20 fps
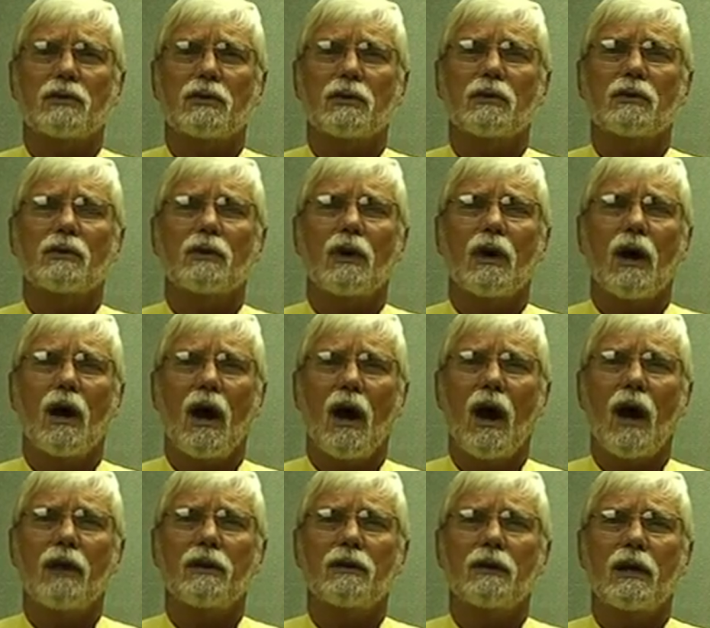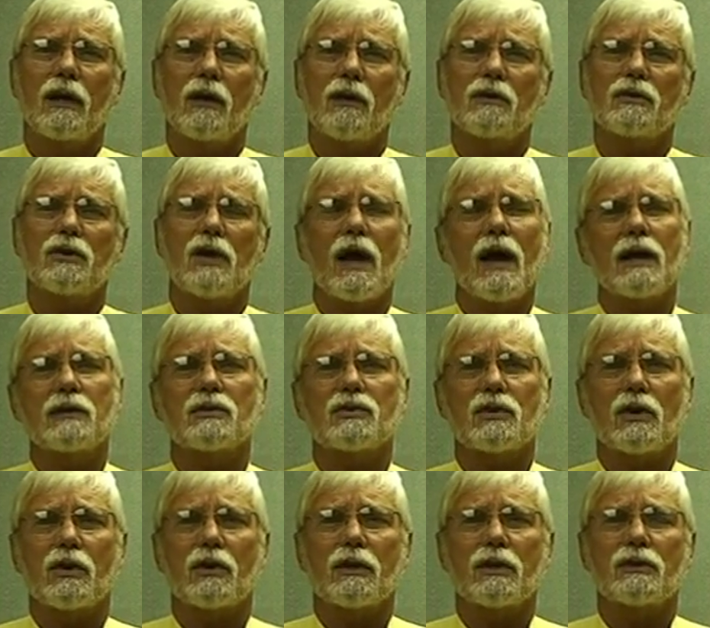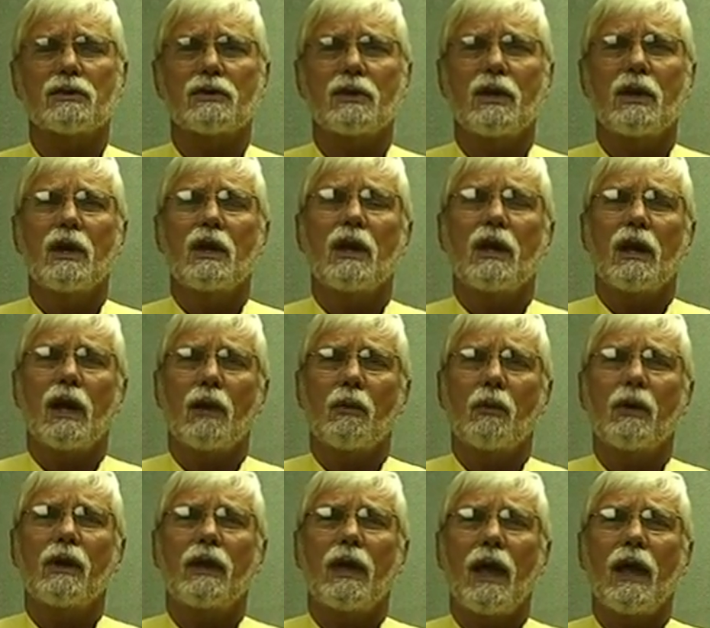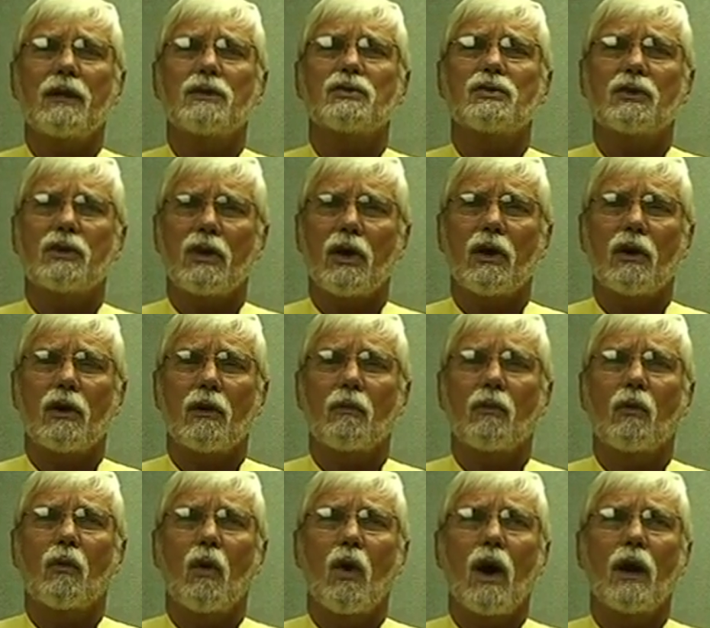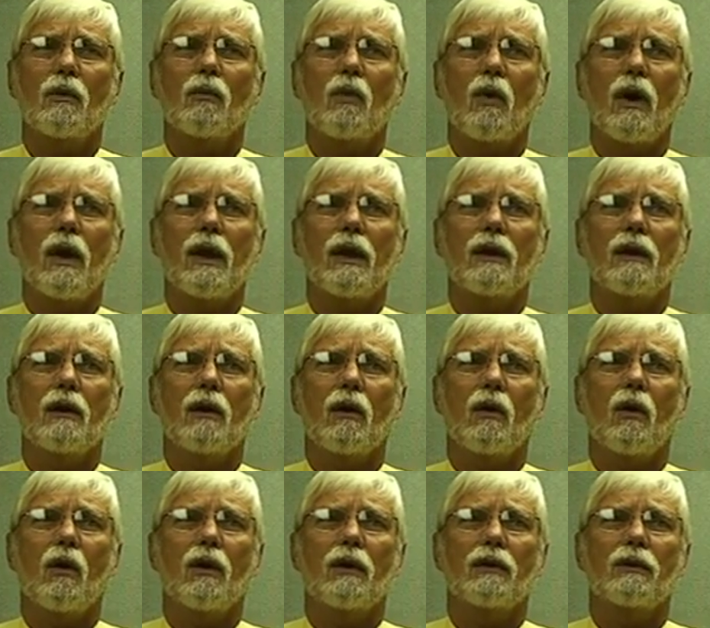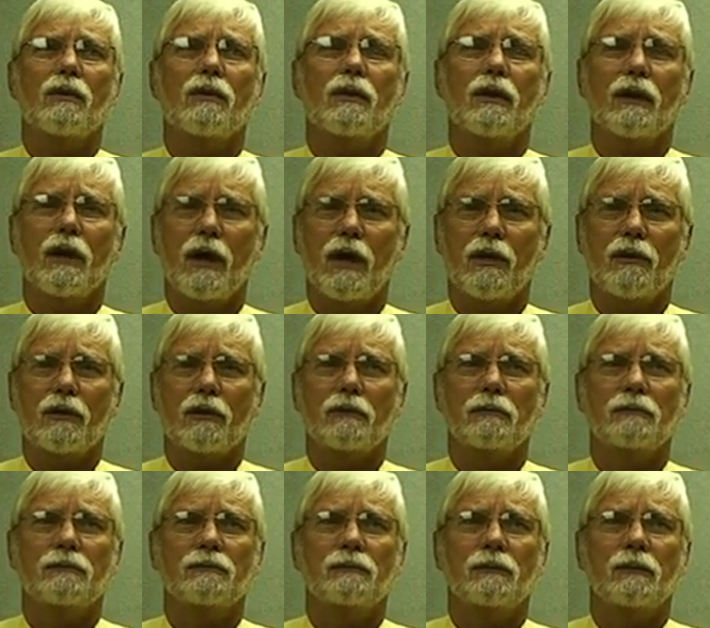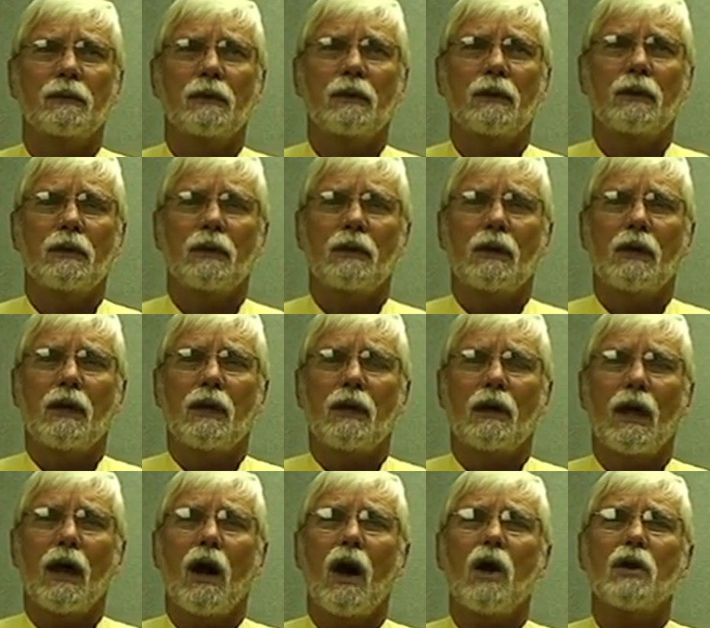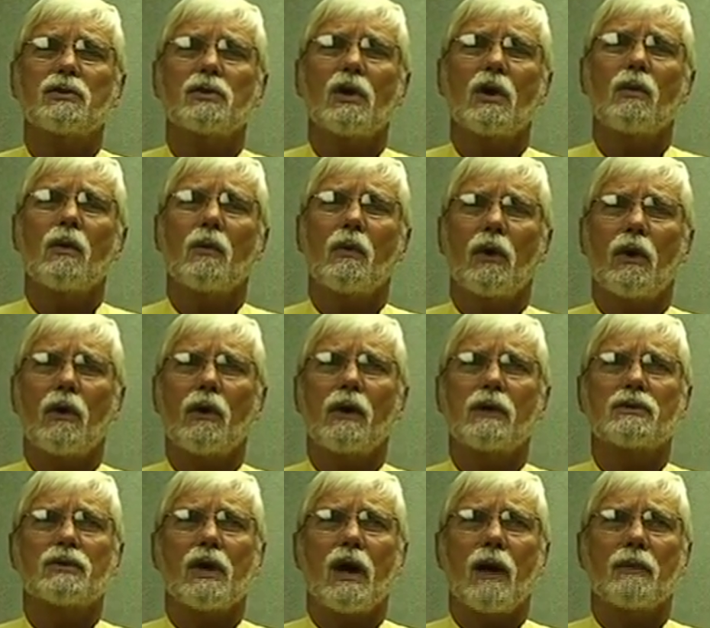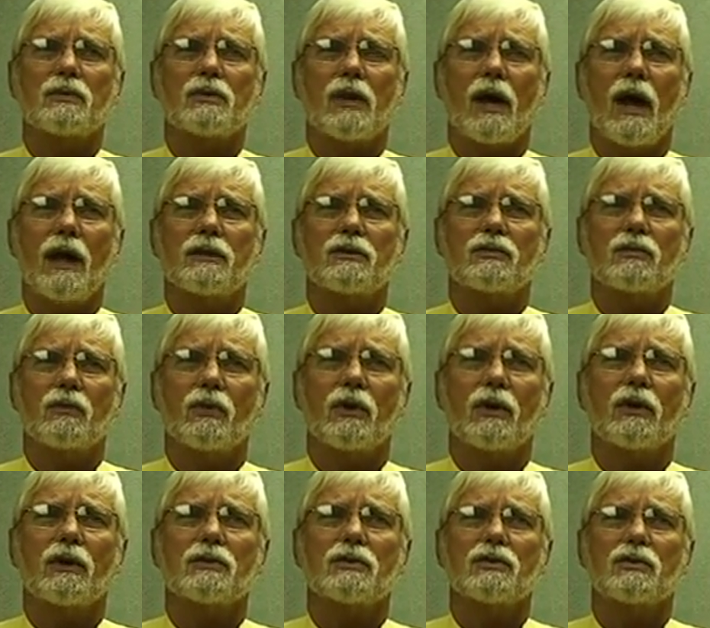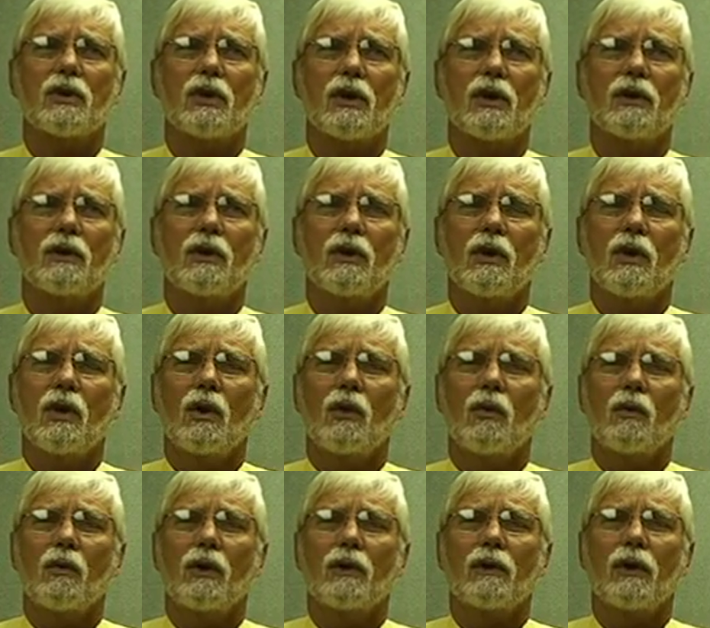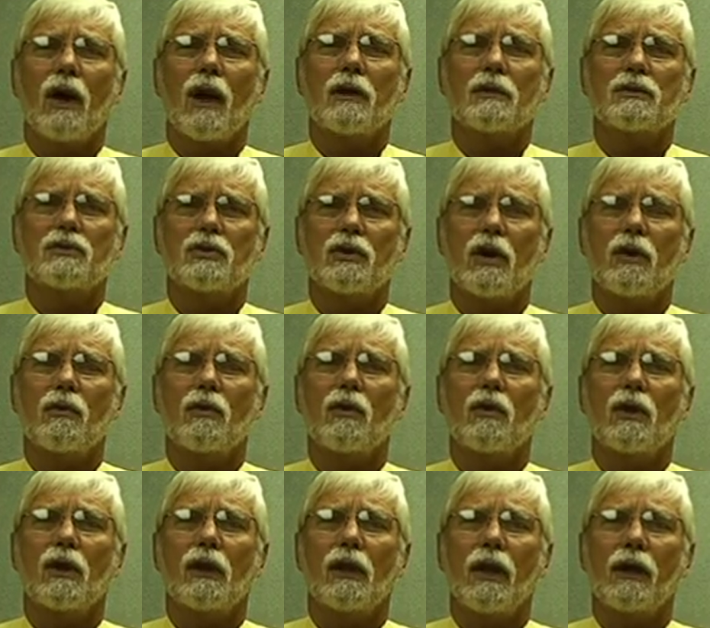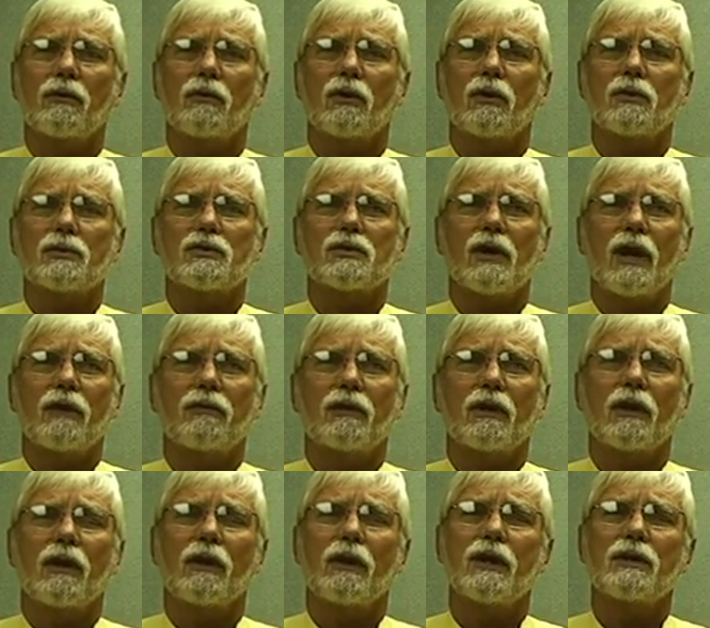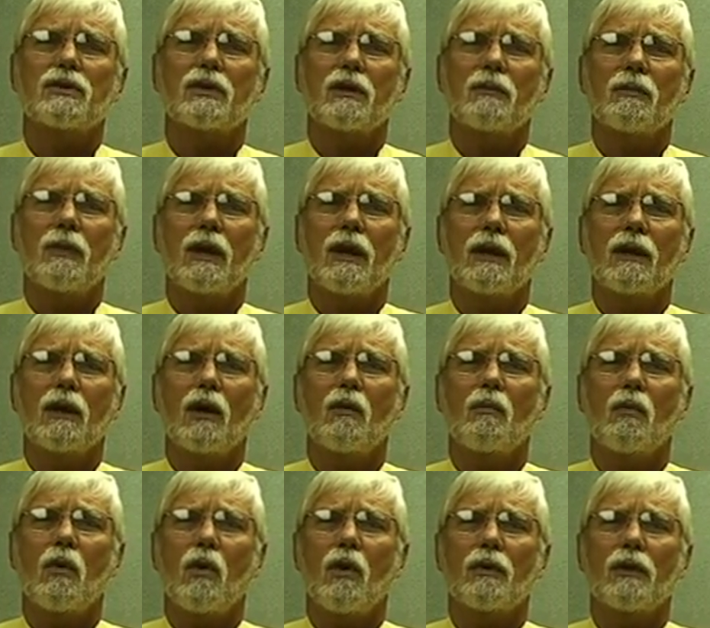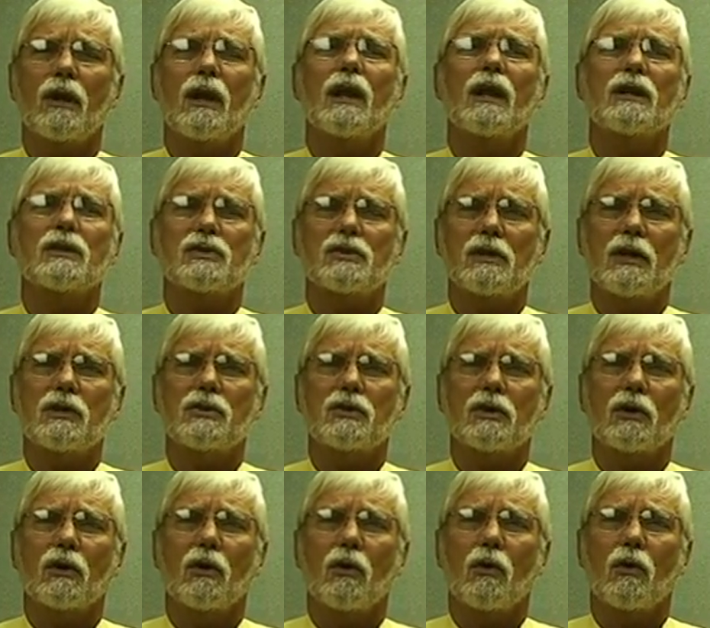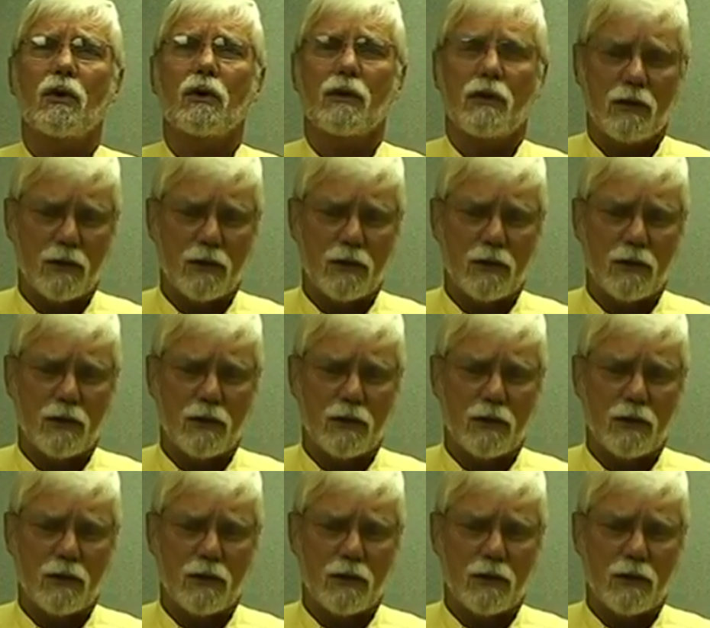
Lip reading: to hot energized circuits, and we can secure them one way or the other. Now also, when we're on our job sites, we're concerned with our general electrical safety. Now this can be no more than an extension cord.